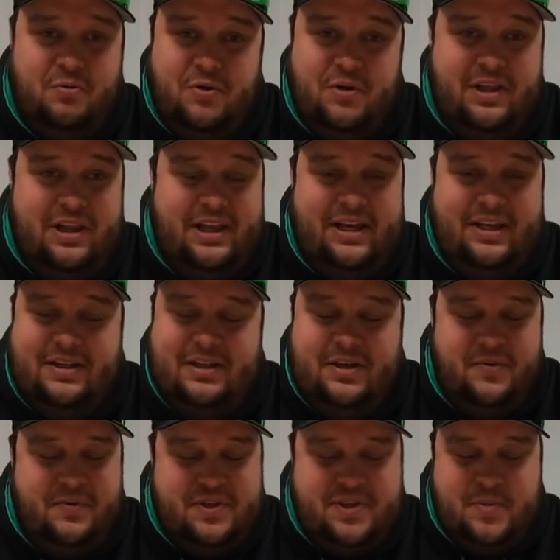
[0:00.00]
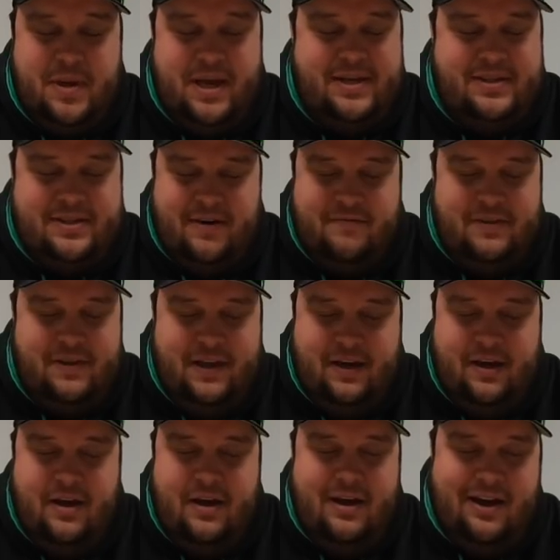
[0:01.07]
really, you know, the space,
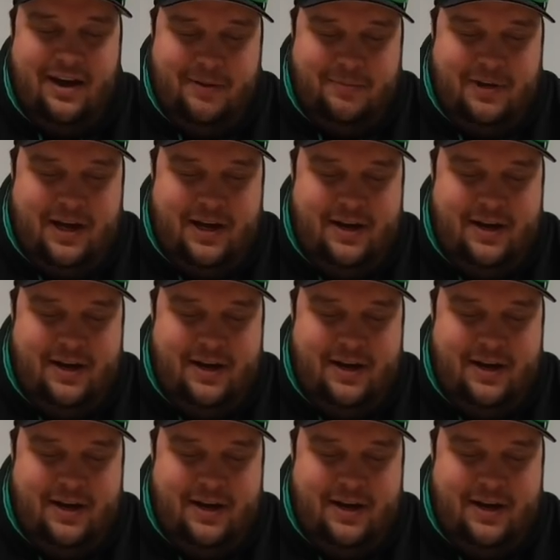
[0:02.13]
everything. I